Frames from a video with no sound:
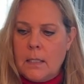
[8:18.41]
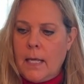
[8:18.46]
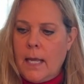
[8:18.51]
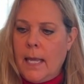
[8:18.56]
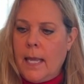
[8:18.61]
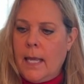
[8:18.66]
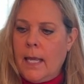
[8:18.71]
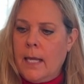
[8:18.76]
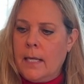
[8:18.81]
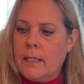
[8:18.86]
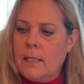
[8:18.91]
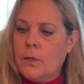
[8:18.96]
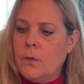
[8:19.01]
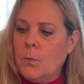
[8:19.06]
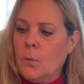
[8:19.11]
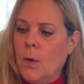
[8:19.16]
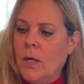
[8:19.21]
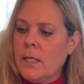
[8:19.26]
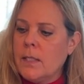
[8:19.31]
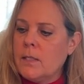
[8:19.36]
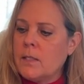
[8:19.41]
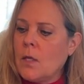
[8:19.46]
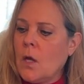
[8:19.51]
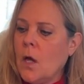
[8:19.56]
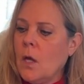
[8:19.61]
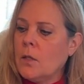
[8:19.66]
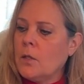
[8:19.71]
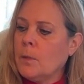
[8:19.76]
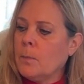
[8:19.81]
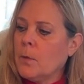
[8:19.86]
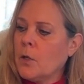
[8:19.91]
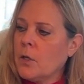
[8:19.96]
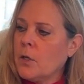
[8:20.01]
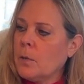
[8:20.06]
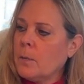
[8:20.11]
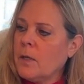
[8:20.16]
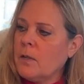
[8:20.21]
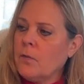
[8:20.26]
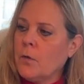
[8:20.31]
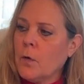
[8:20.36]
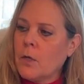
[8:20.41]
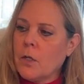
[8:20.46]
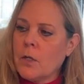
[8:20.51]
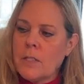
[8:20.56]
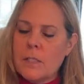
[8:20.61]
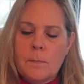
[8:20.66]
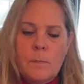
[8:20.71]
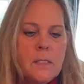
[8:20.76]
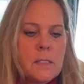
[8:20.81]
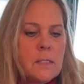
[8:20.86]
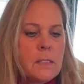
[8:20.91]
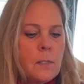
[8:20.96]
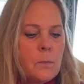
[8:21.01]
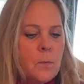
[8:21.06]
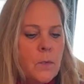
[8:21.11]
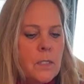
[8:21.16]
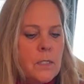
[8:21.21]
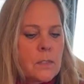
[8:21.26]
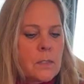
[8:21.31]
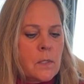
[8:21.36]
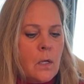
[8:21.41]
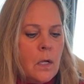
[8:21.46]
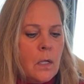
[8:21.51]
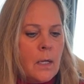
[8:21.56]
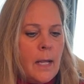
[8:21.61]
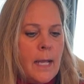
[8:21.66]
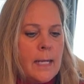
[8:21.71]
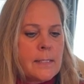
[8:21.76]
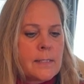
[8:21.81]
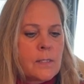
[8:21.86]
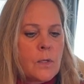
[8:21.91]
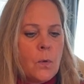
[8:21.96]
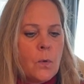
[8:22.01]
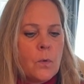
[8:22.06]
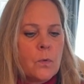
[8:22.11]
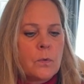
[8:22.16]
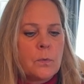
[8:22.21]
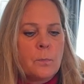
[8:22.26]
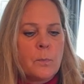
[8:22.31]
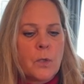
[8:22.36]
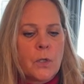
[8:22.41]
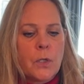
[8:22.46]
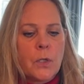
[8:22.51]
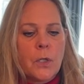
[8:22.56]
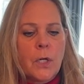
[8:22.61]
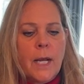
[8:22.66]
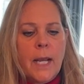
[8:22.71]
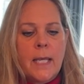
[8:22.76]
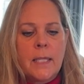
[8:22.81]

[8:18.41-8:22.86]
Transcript: And one is called The Murder Before Christmas and one is called Ice Cold Murder.